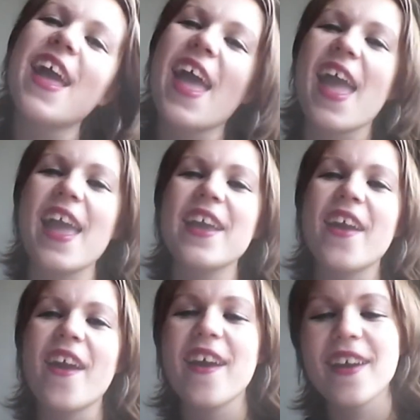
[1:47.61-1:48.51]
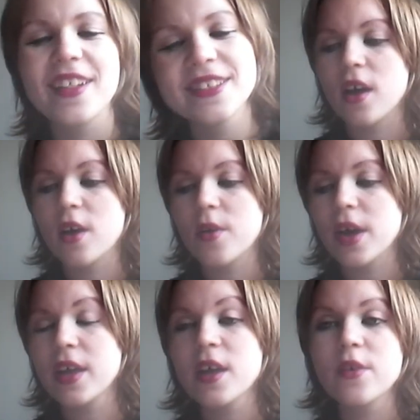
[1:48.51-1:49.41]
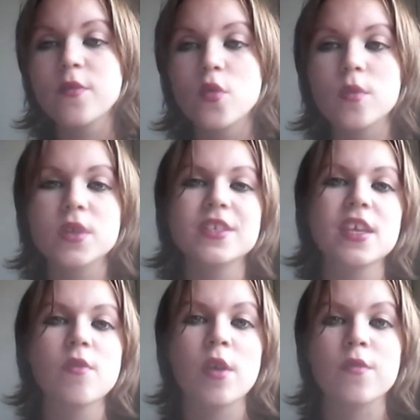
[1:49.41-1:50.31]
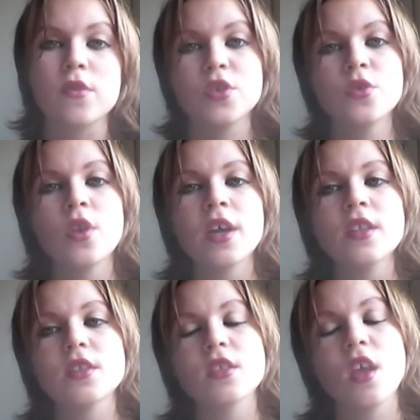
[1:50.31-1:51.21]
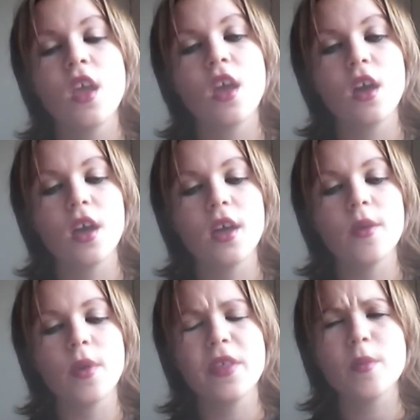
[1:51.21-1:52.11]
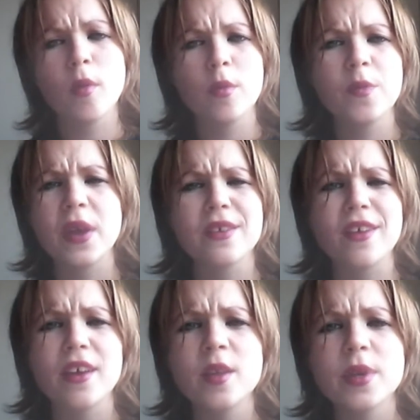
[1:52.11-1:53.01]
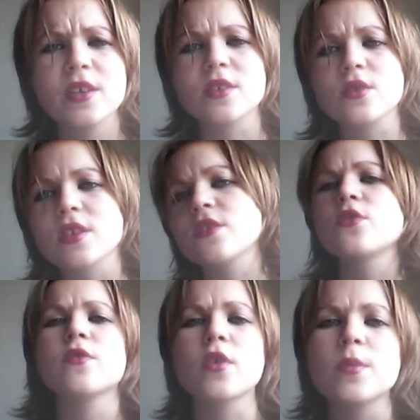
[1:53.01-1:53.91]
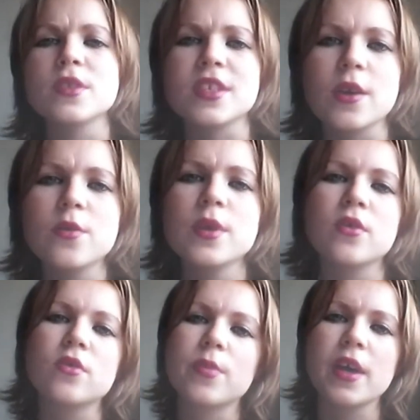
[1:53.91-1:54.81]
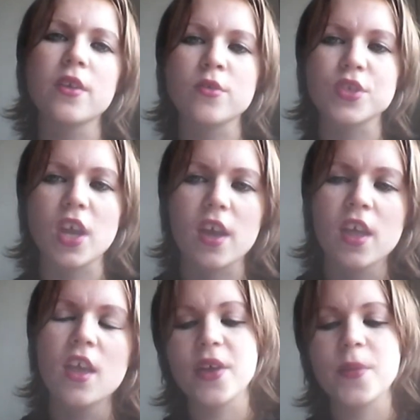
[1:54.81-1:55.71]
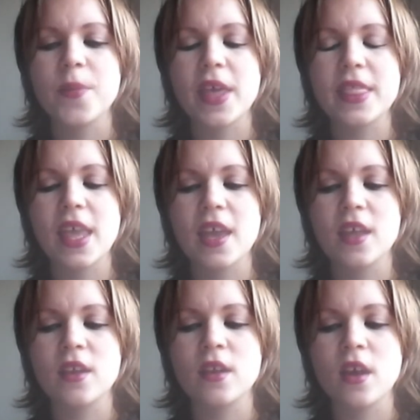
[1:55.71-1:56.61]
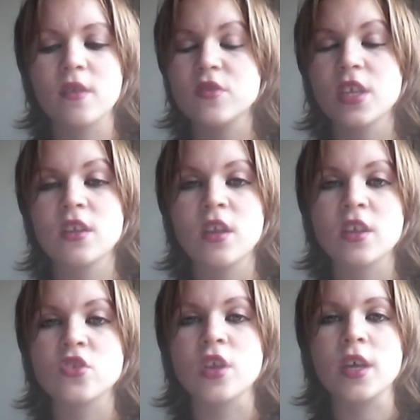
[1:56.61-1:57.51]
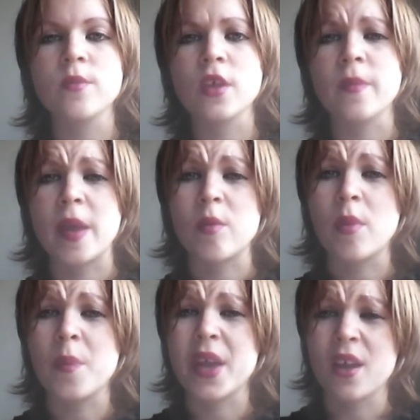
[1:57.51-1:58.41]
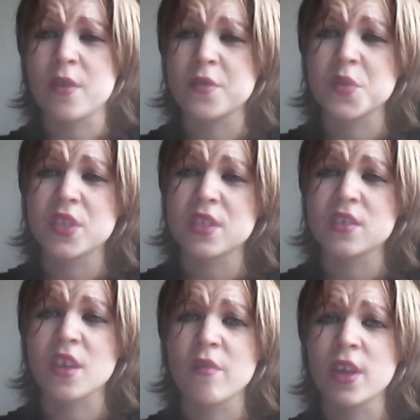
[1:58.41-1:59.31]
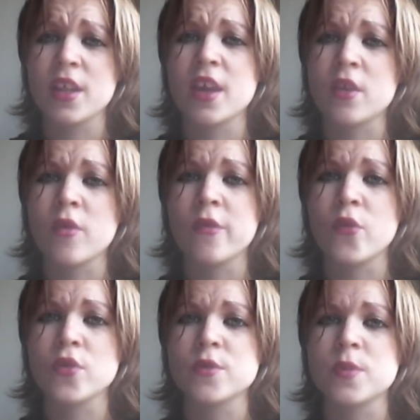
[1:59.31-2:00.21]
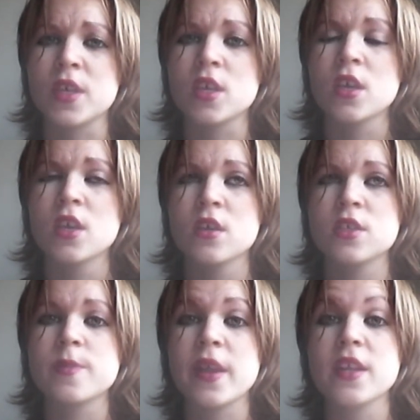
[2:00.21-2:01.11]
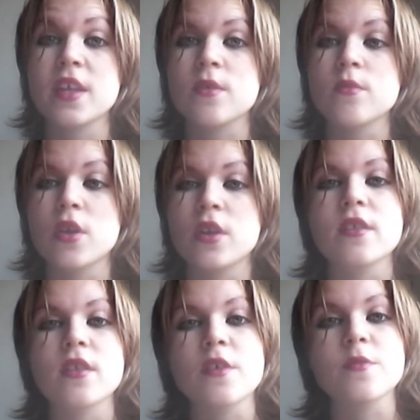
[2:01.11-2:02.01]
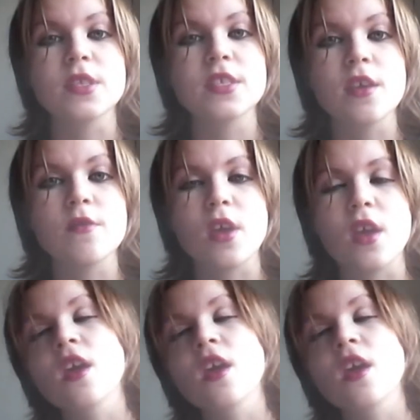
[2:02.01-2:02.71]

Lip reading: Hey girl. I have all the money saved up for the 2 nights. I think my mum's paying a tiny bit, so I was like, dude, if you're coming to stay with me, you're paying your share. And then I've just had an extra night, and I'm going to pay my mum back afterwards, because I really cannot afford to be spending money that I've been saving